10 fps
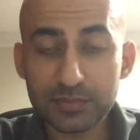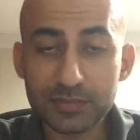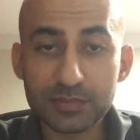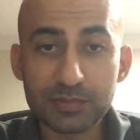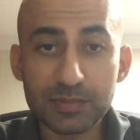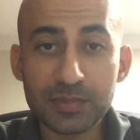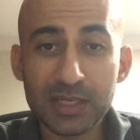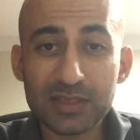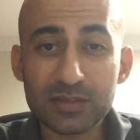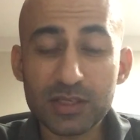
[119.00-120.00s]

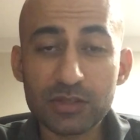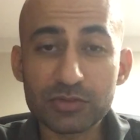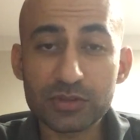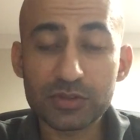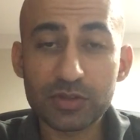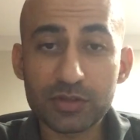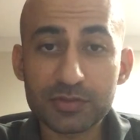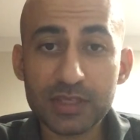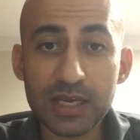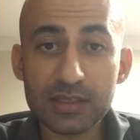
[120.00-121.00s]
Medical Council
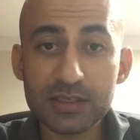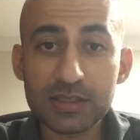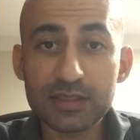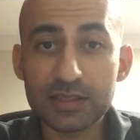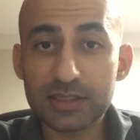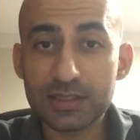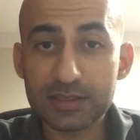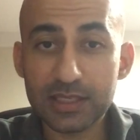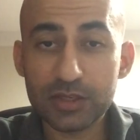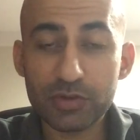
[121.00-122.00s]
of Canada.
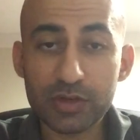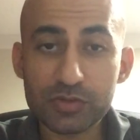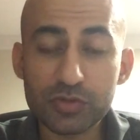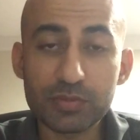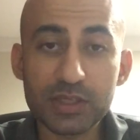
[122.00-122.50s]
It'll take you around 2